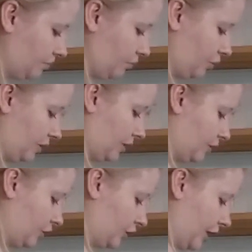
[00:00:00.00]
put it in a
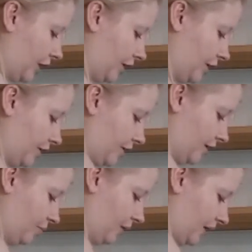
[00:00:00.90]
shaker
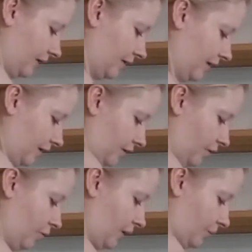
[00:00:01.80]
and make it like
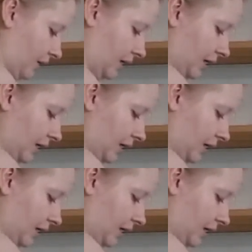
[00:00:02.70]
creamy.